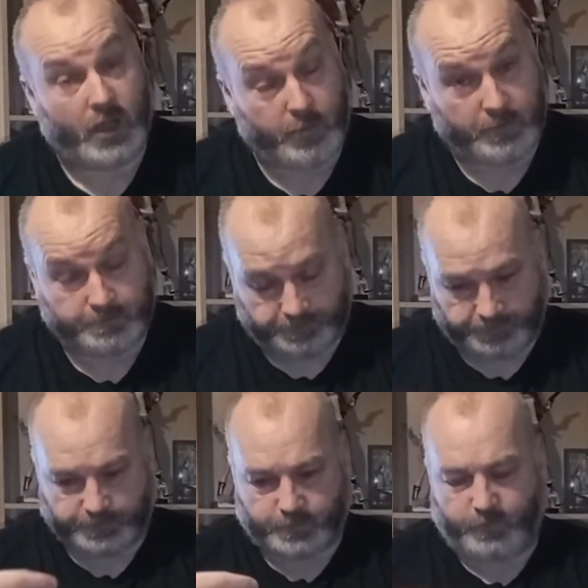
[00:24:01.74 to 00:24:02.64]
up,
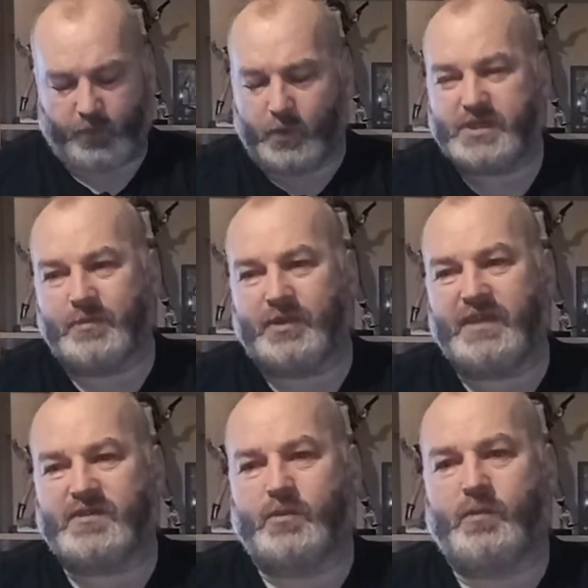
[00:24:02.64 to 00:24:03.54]
which I
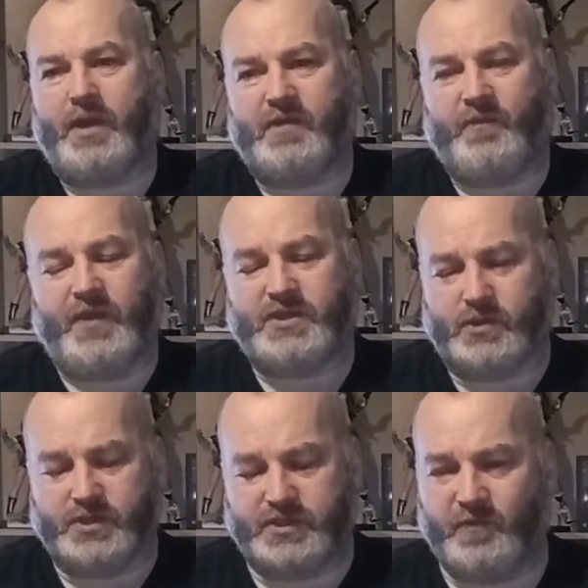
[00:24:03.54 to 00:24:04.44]
believe is more beneficial
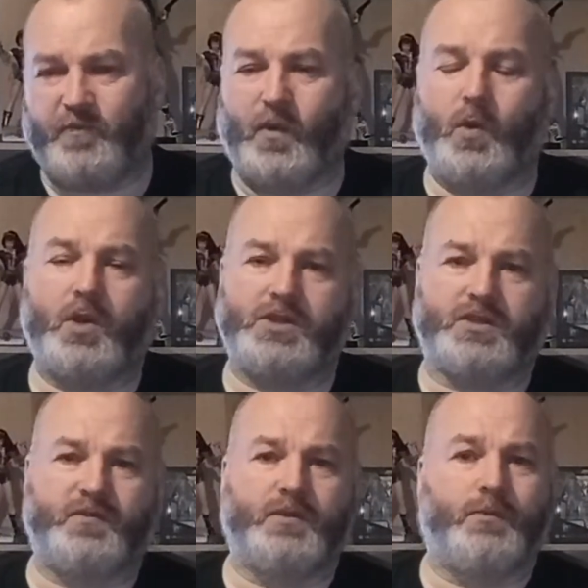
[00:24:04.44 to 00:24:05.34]
because the focus
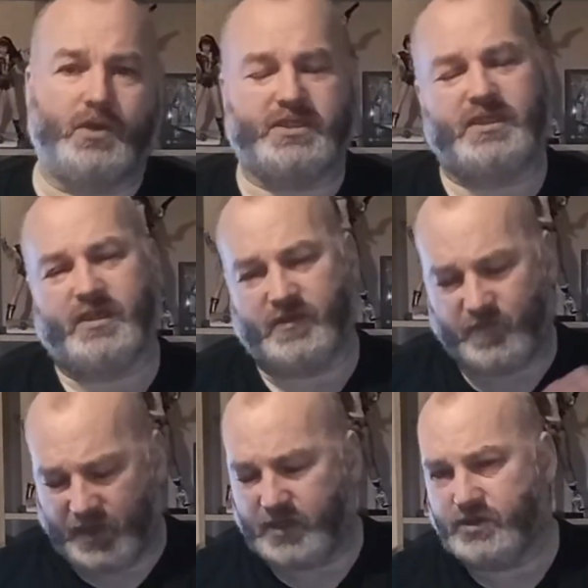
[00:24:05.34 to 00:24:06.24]
of the unboxing are
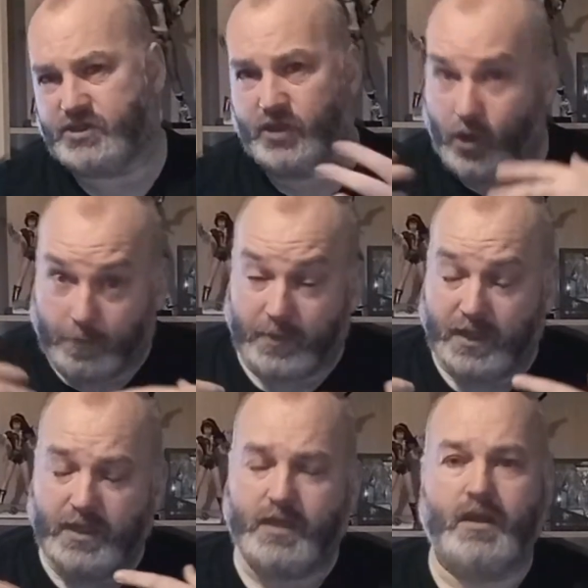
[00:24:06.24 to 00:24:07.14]
the figures, not
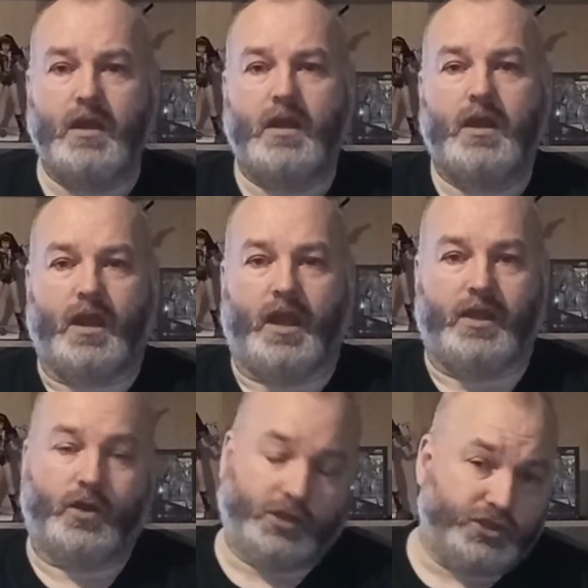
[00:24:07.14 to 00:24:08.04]
me,
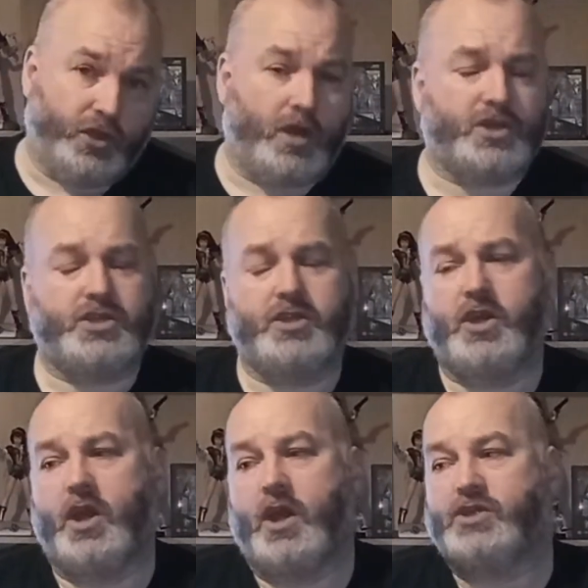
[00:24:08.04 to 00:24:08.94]
not Josh.
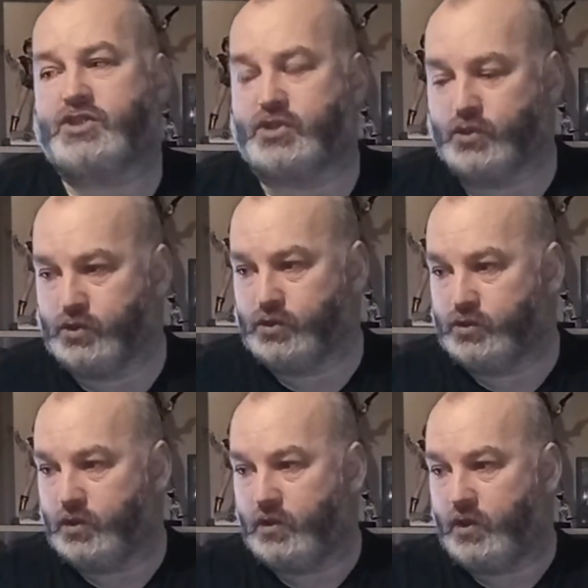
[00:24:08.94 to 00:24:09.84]

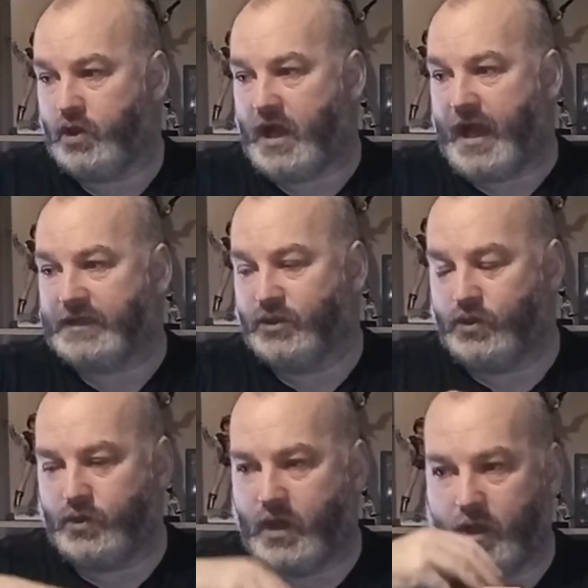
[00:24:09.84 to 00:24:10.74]
So I
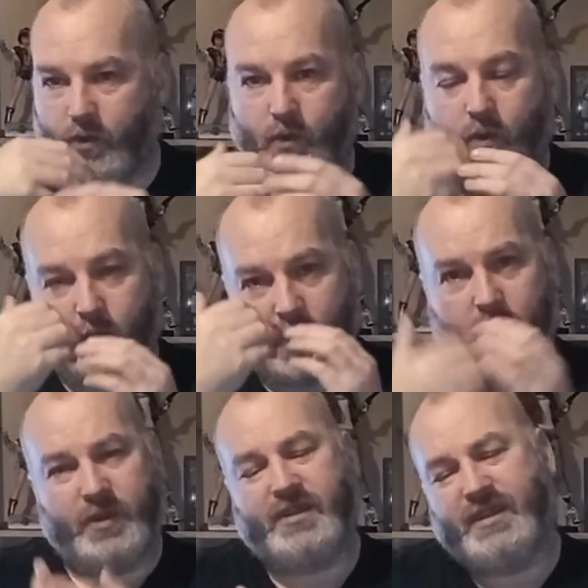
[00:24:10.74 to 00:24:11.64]
don't know how it will work
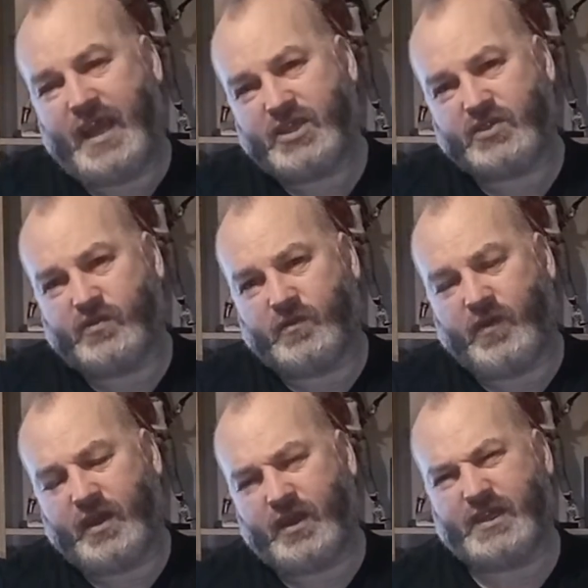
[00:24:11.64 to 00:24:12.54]
with the Deathstroke
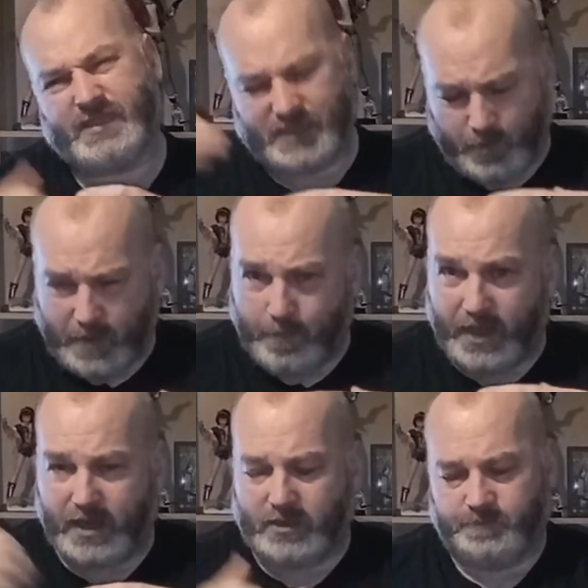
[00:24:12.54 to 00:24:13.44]
figure because it's a bit
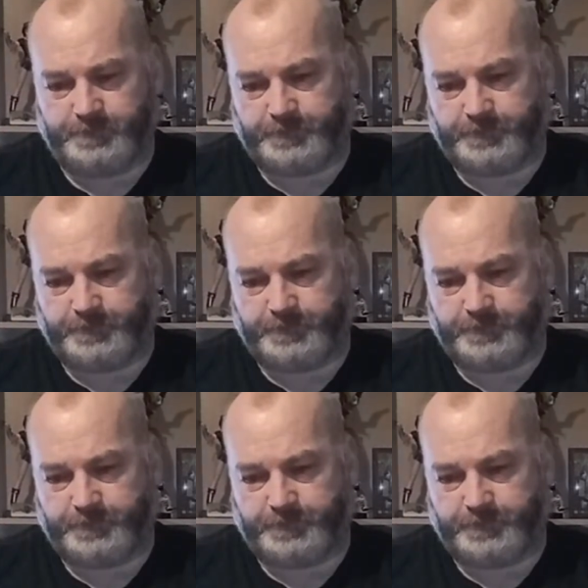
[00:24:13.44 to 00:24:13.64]
bigger.